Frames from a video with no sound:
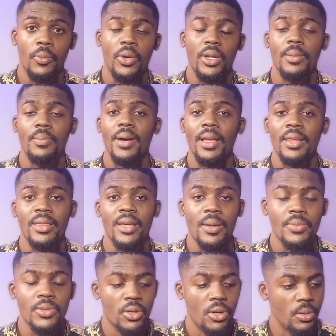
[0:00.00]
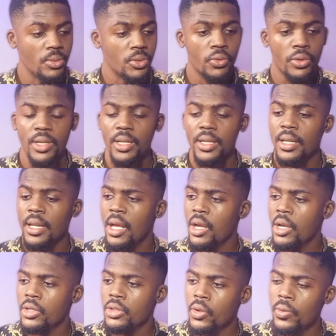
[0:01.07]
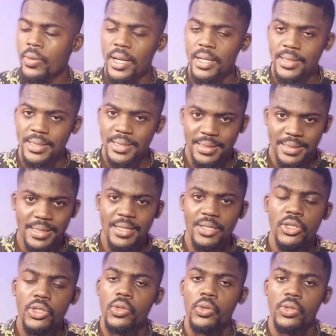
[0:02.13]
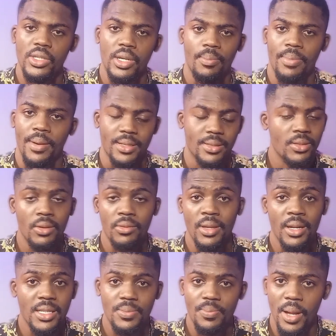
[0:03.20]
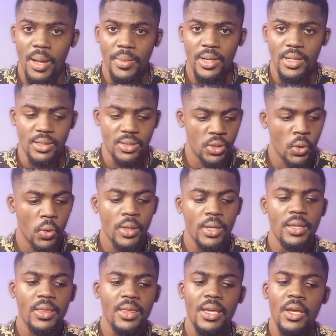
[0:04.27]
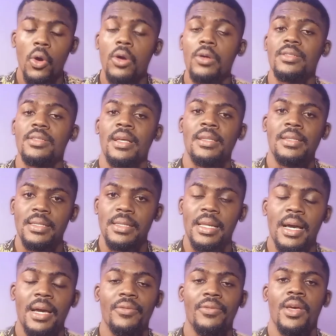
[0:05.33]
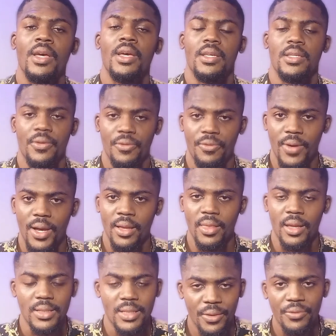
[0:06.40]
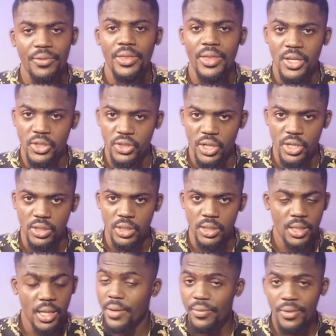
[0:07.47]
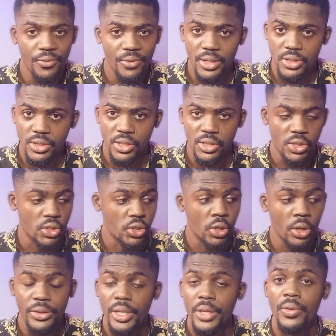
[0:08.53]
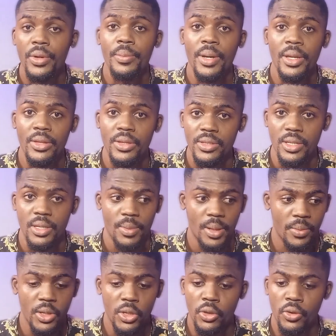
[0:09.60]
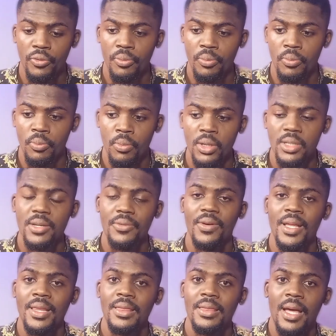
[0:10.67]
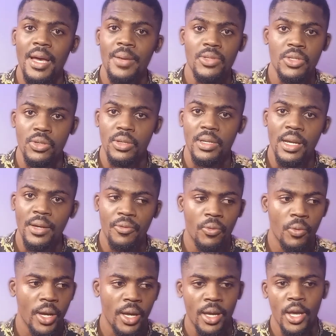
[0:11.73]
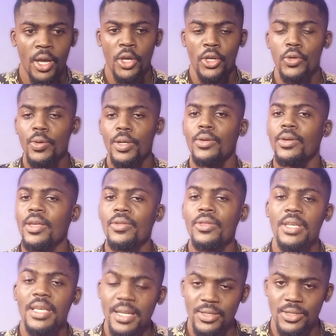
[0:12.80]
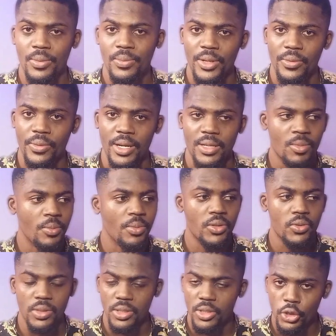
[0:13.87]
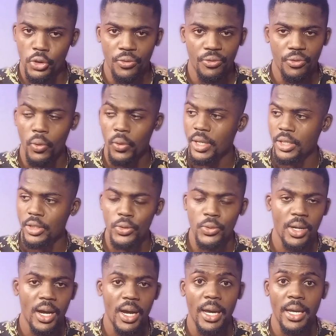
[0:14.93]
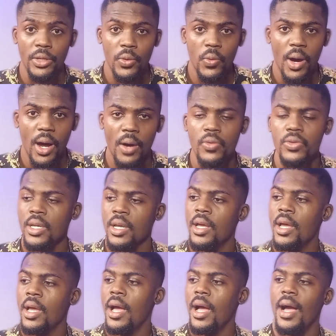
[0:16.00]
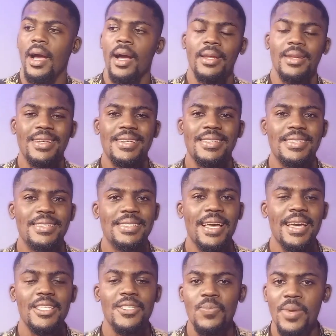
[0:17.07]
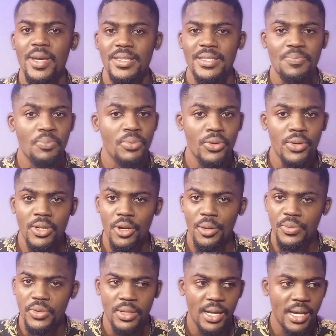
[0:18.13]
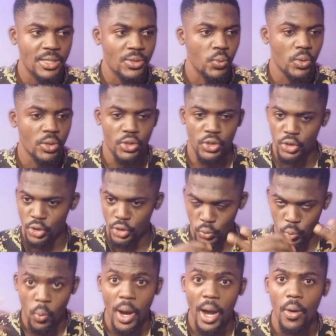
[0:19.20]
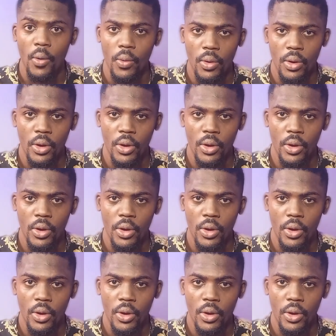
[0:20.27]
When the bad times comes running, know that this too shall pass. Nothing is permanent. The only thing constant in life is the fact that everything changes. Everything changes. Nothing remains the same. I mean, you must have had times in your life where you were looking to get something, right? Maybe it was a new phone, a new car, a new house, and the excitement building up to that was just wow.